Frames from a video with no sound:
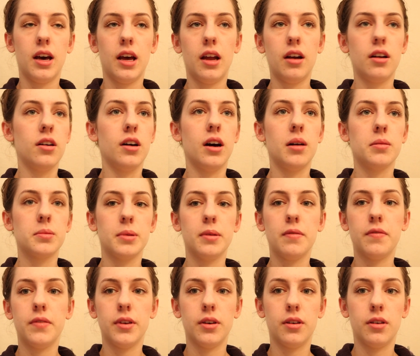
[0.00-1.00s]
I don't know, it helps me
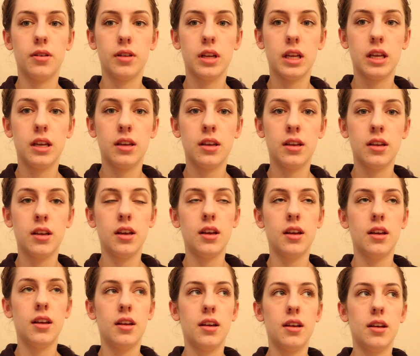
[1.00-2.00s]
feel
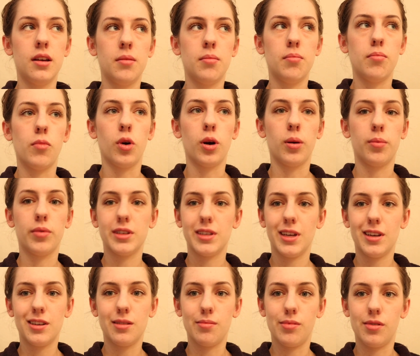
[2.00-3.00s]
more
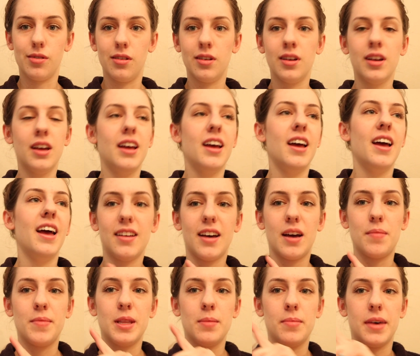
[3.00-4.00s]
presentable.
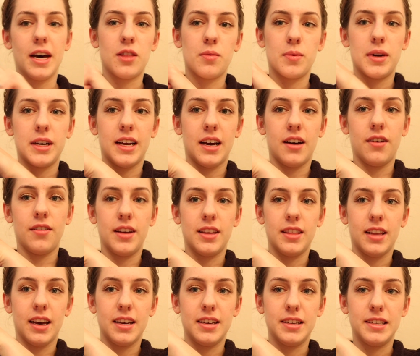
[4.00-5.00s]
I'm in the bathroom right now, and
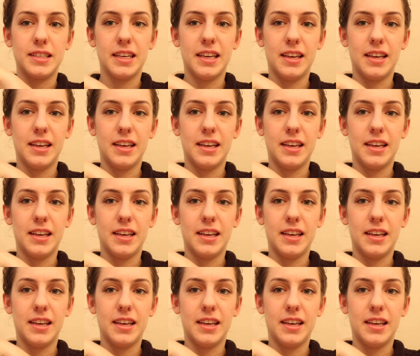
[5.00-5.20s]
that is